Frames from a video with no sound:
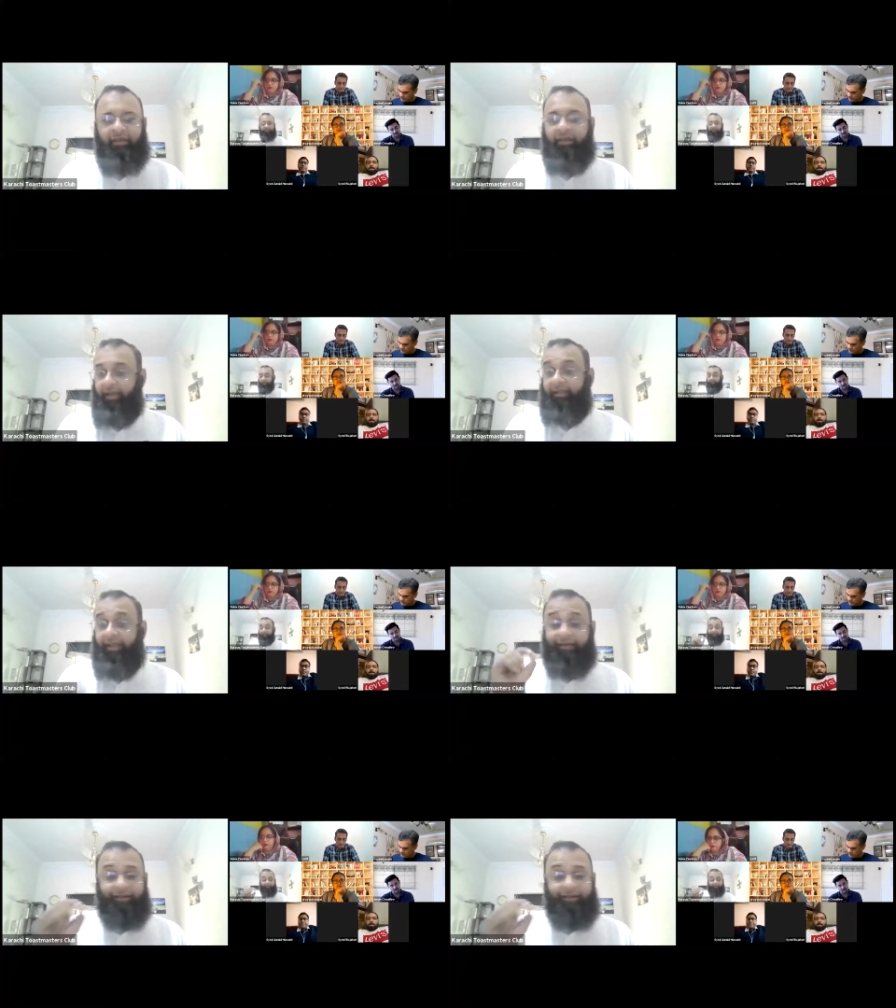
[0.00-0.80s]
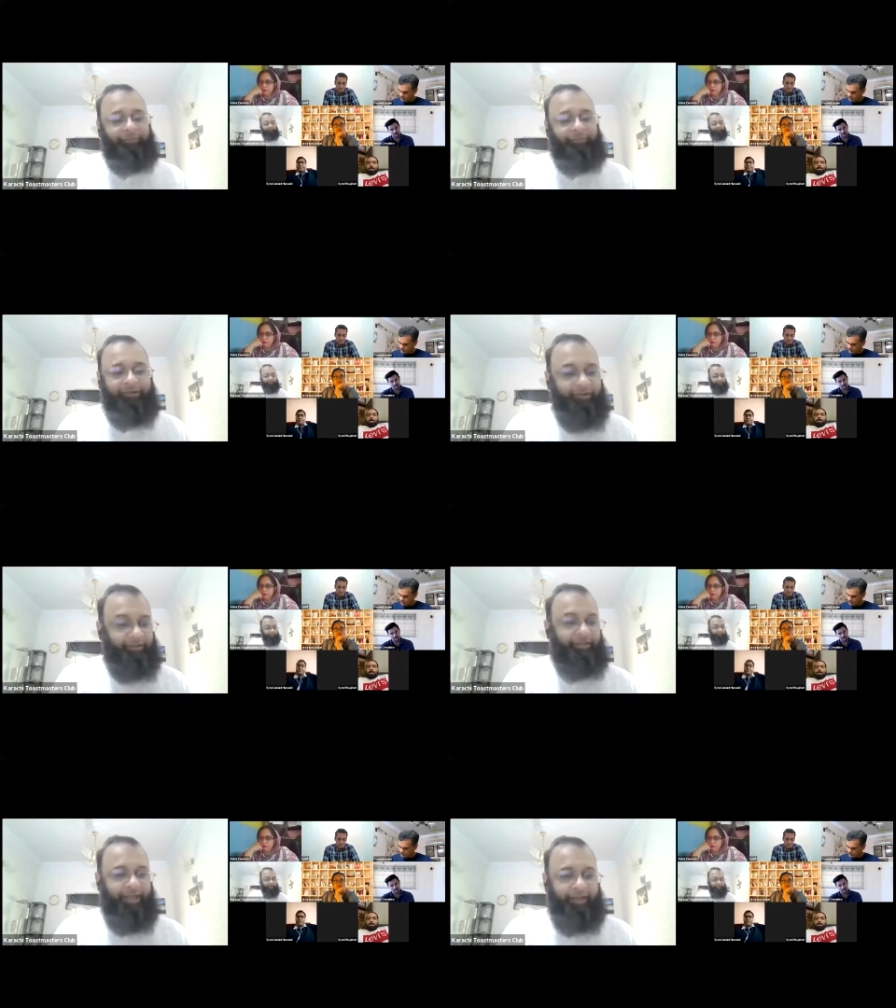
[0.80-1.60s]
and 99% of
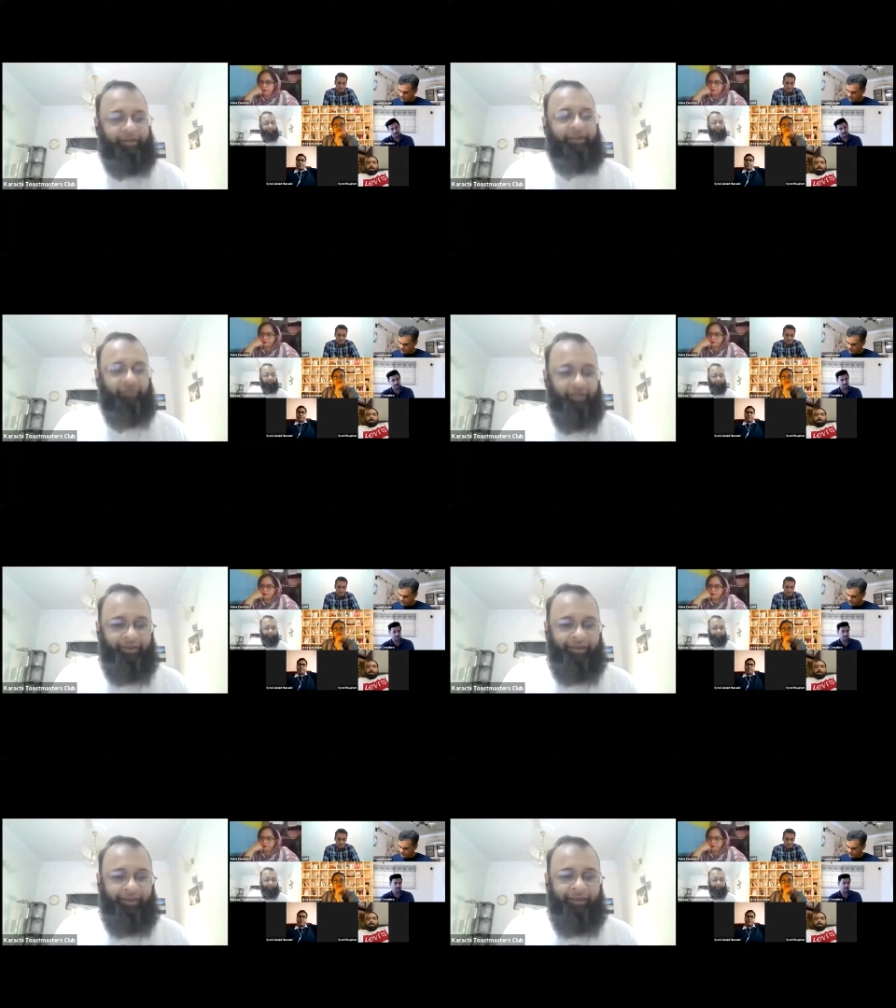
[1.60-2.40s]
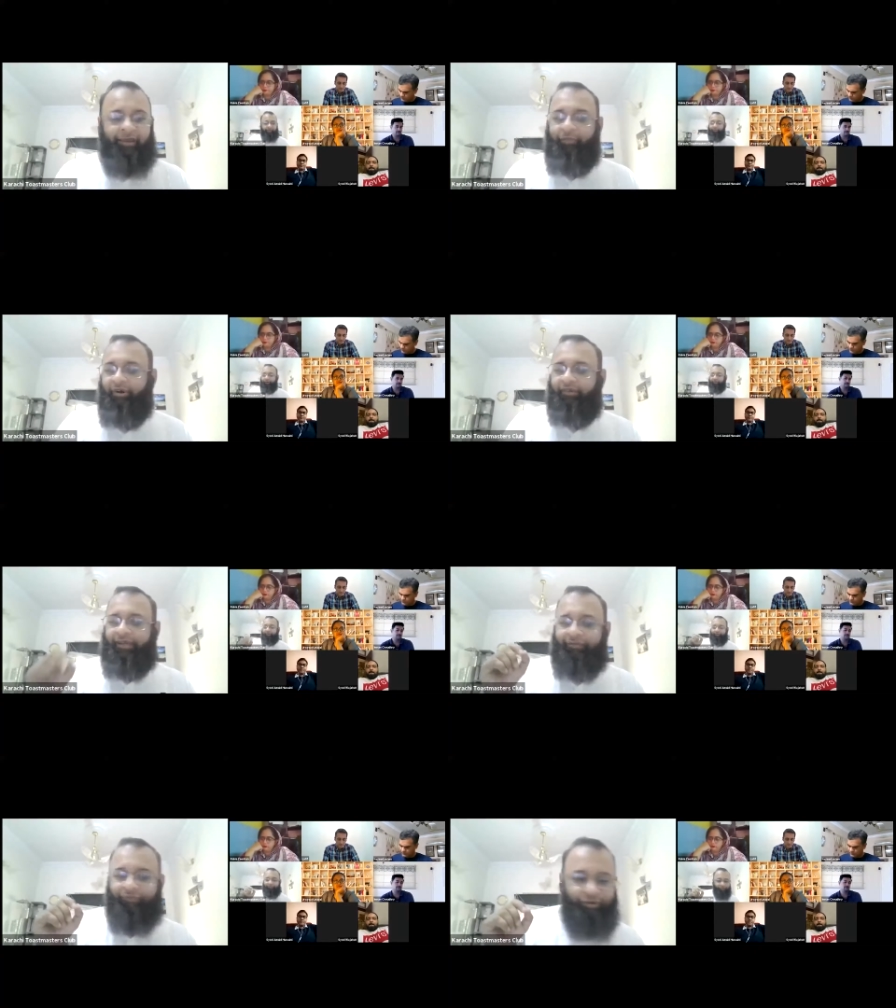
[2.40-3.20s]
the time it will be, because
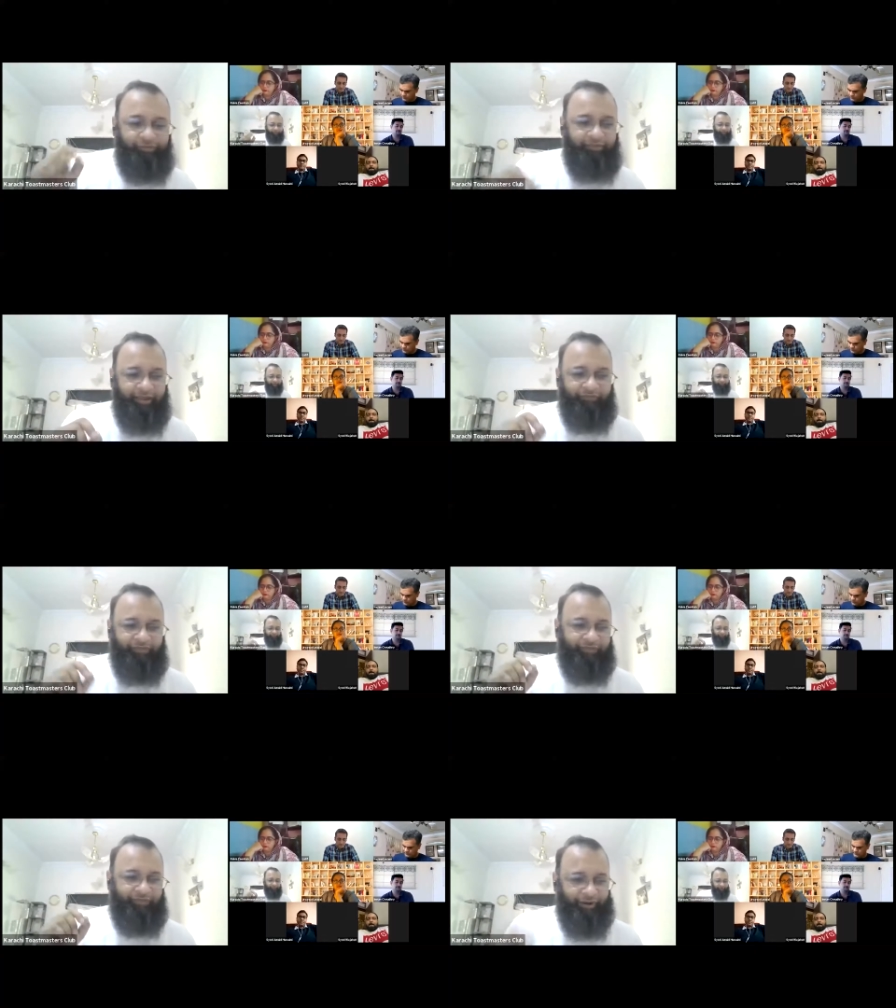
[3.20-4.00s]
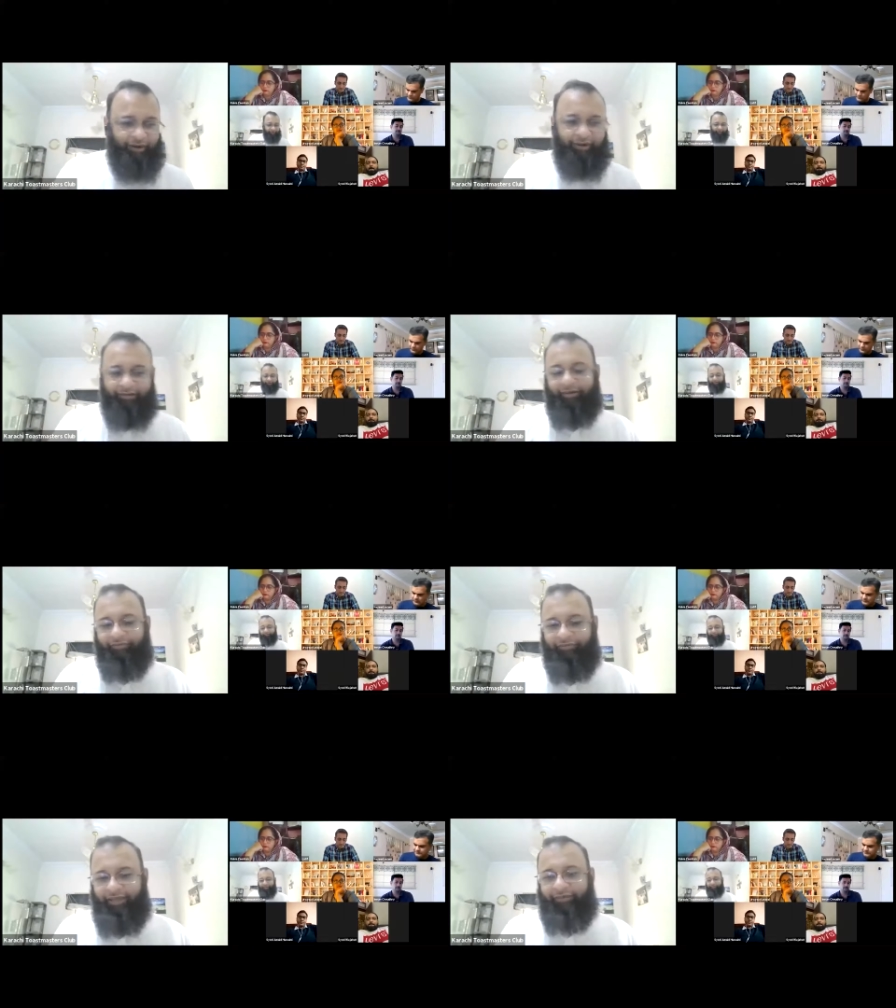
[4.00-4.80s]
it would, if it were
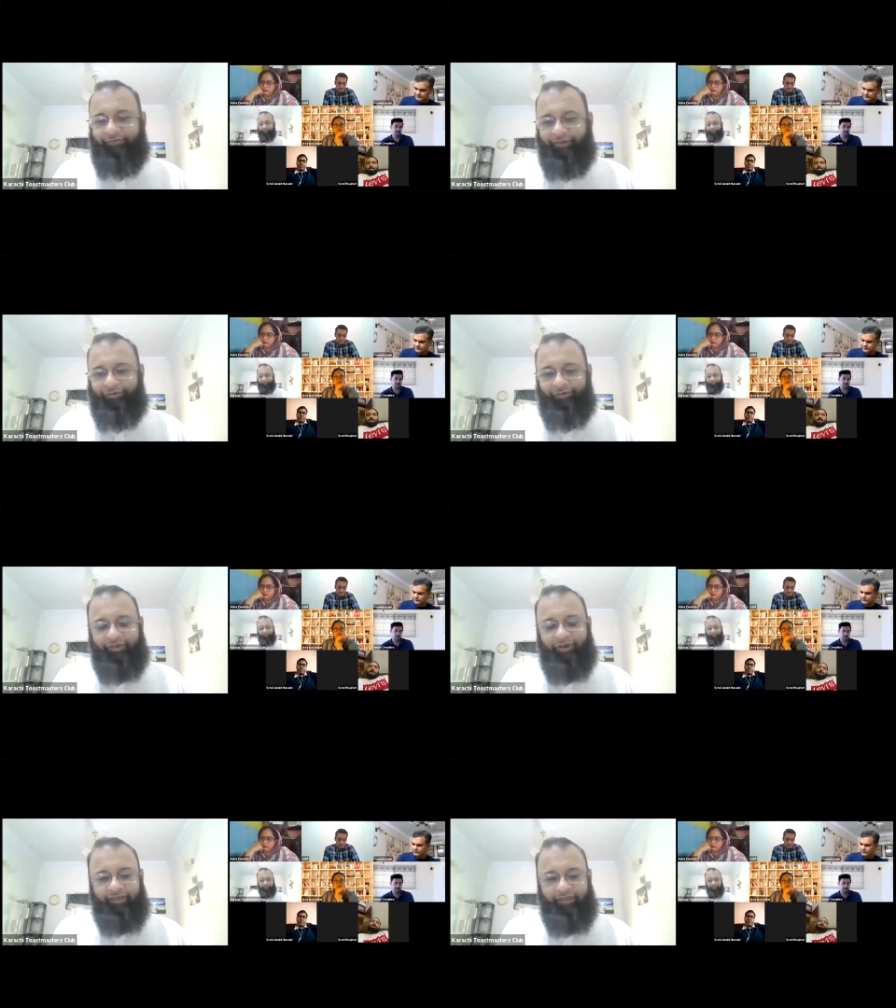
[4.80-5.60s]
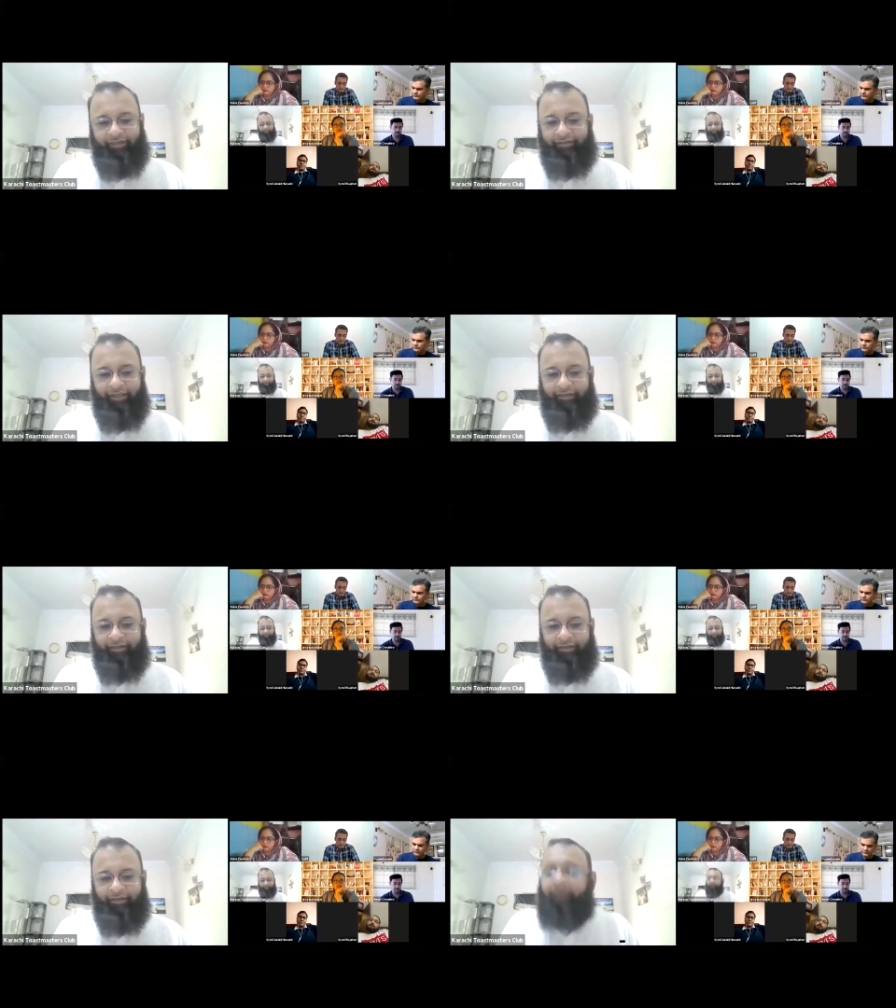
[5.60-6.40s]
of the interest to the audience, then
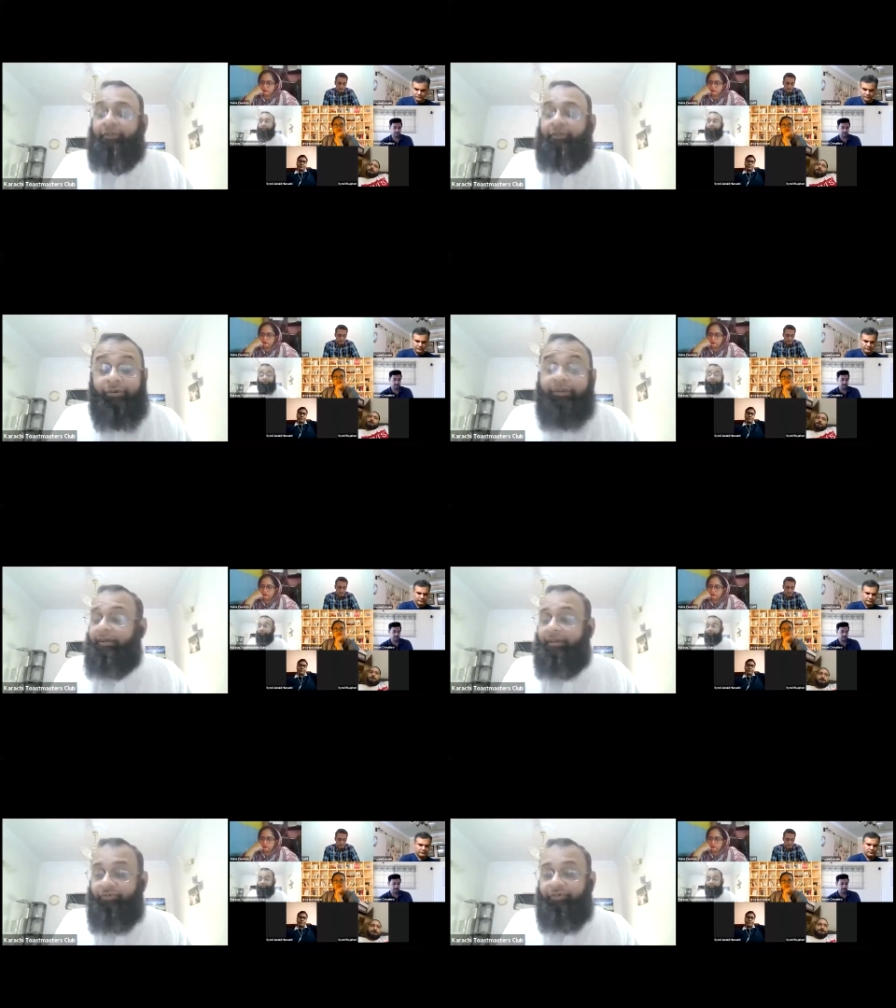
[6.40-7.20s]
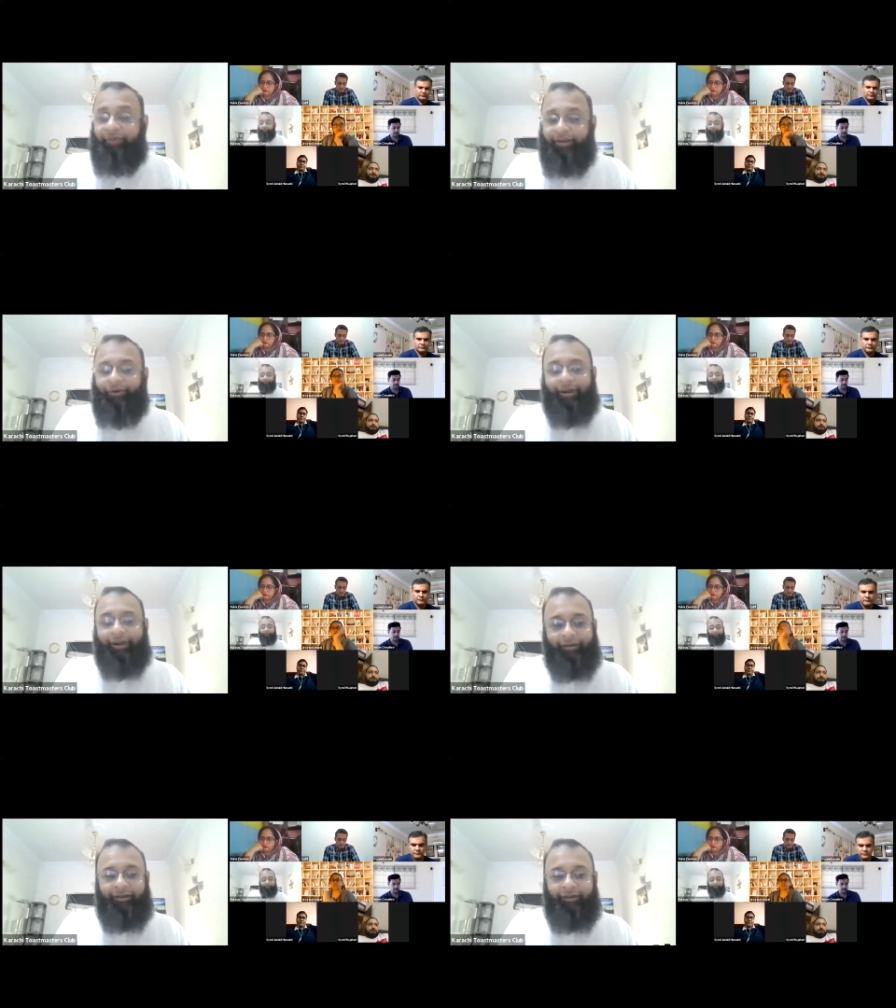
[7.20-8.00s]
no research would be required.